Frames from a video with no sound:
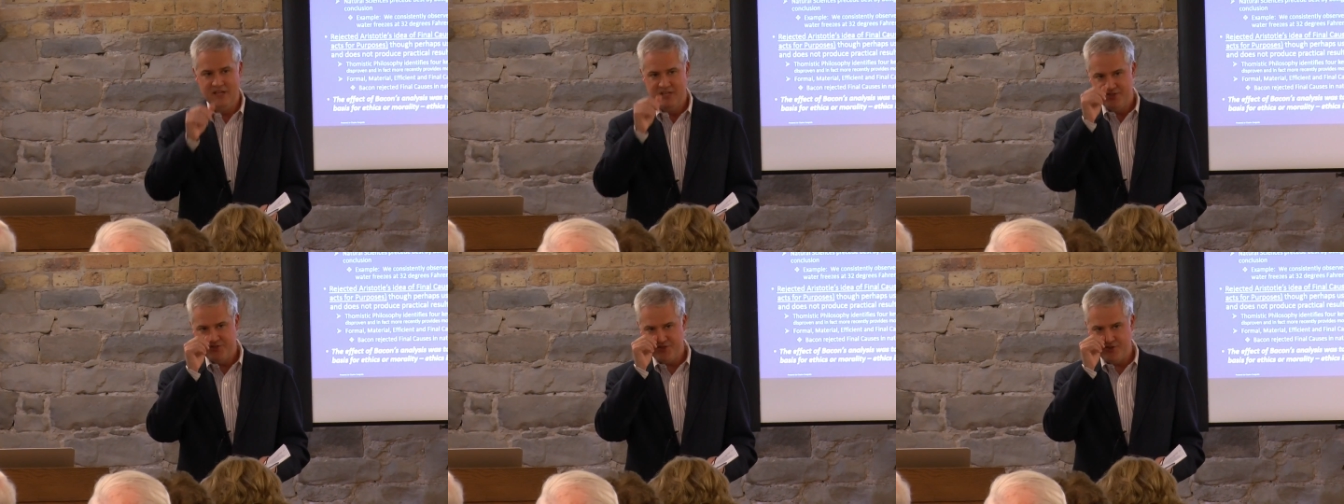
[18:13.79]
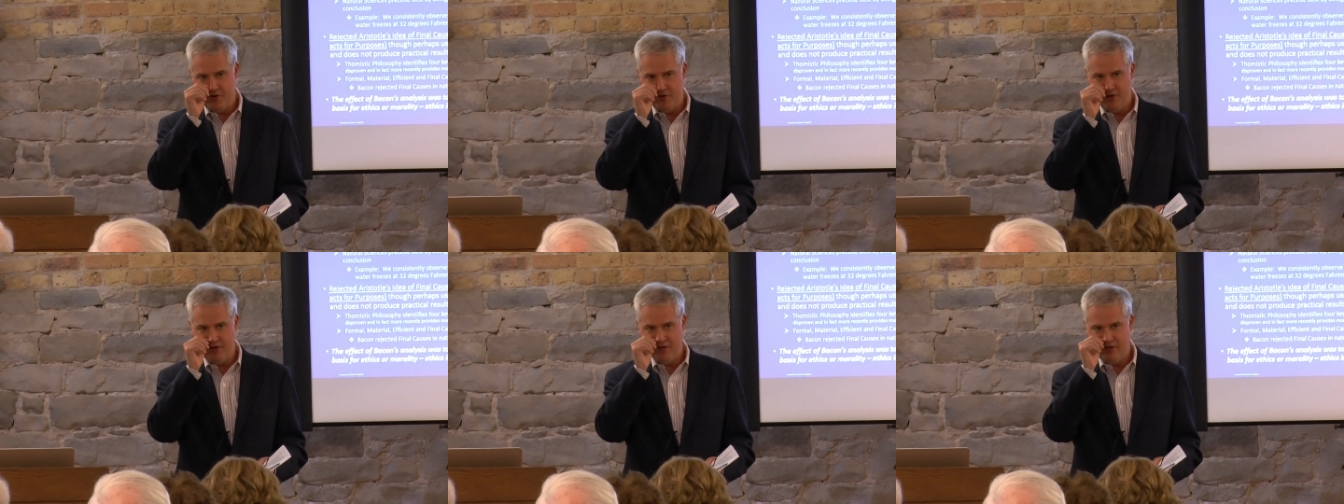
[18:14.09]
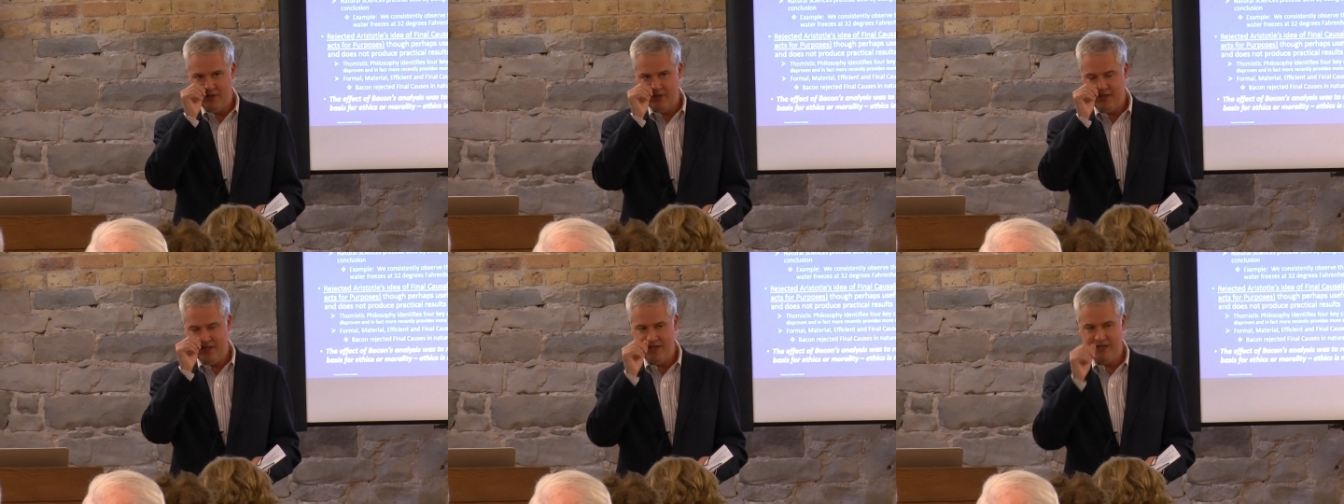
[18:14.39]

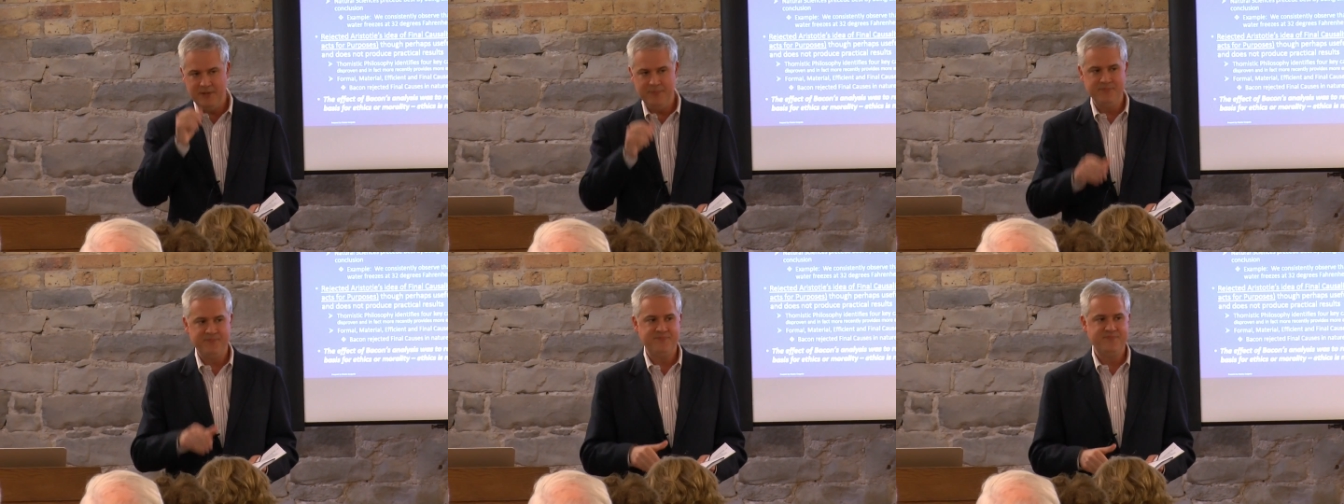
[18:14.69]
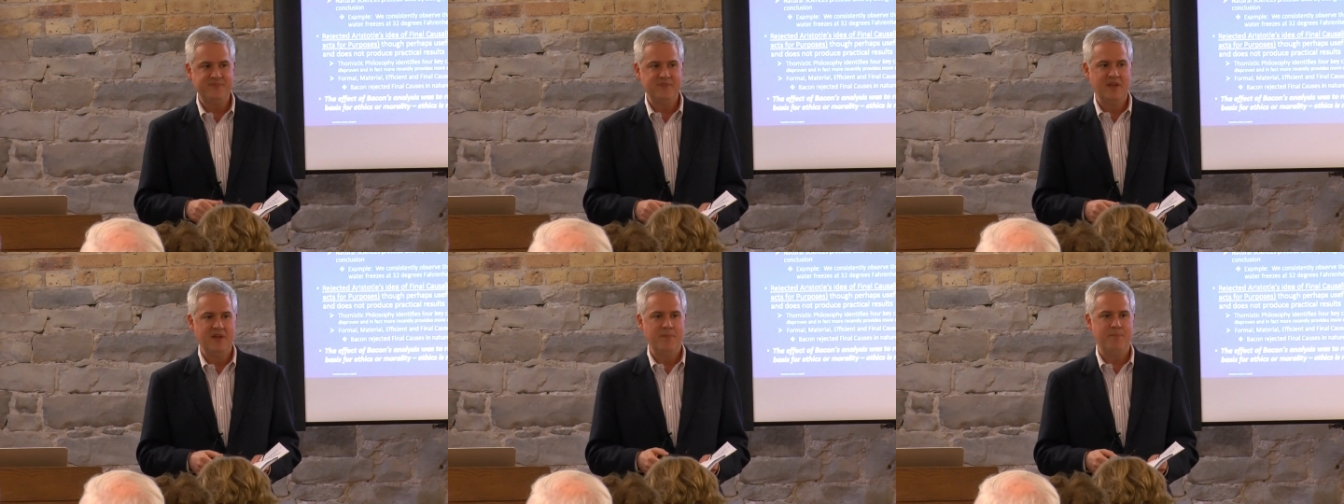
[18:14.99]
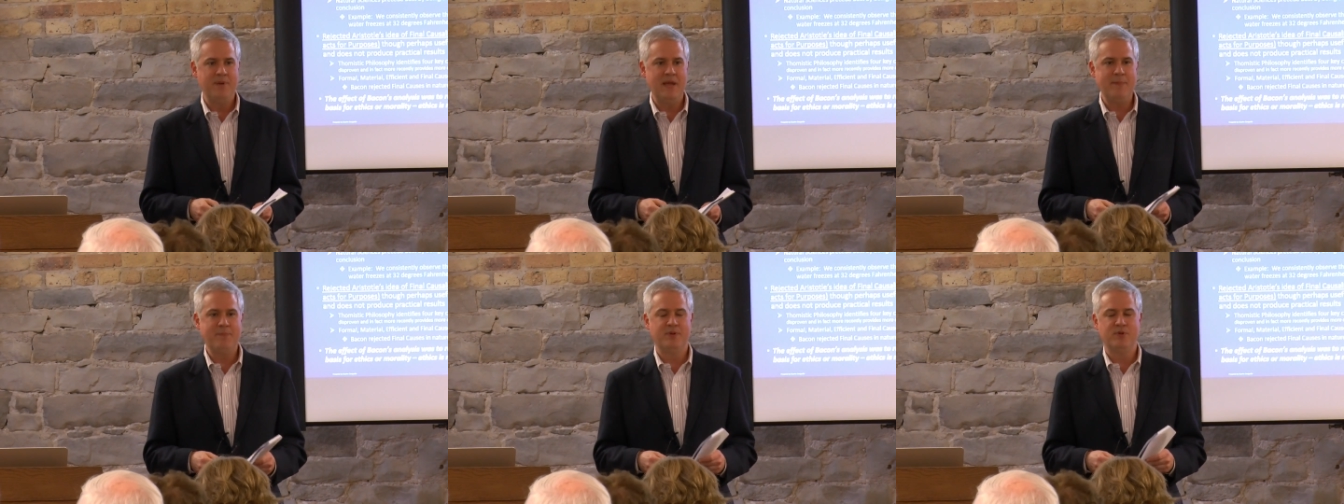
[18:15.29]
Certainly,
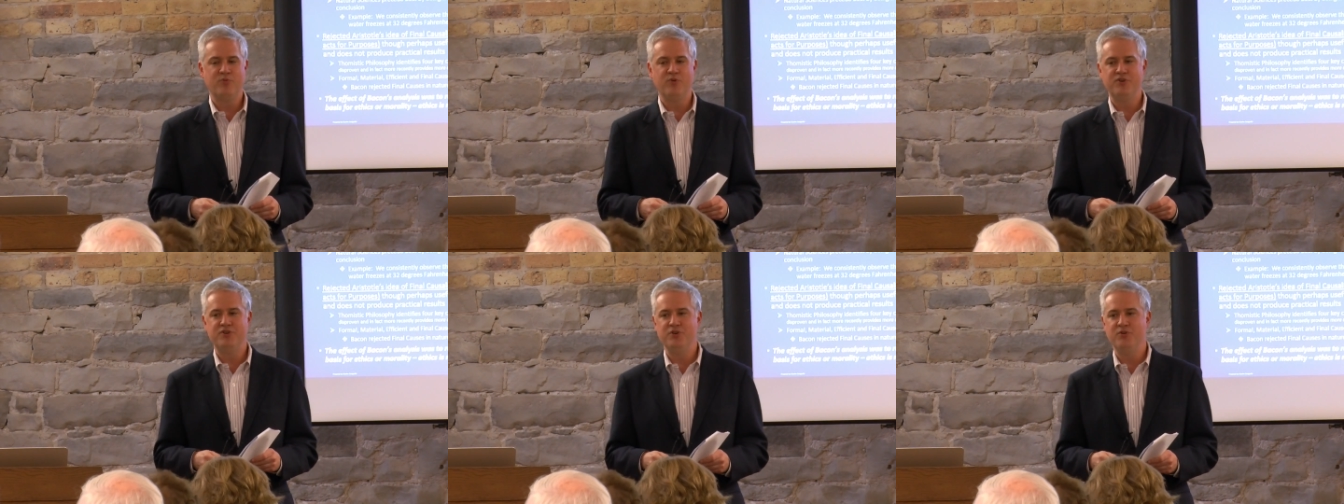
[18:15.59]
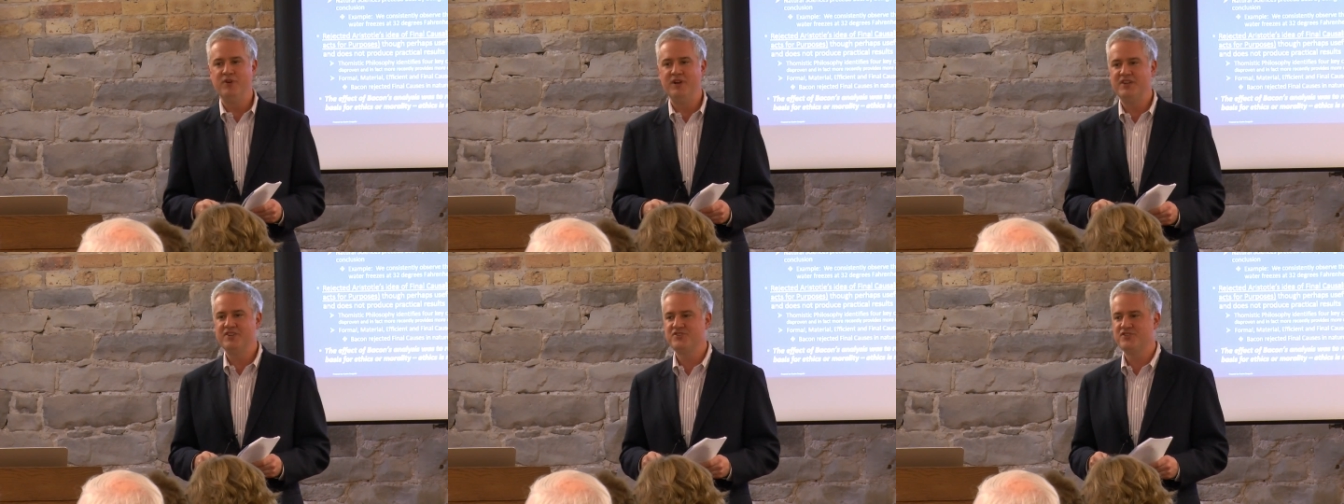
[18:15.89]
people were doing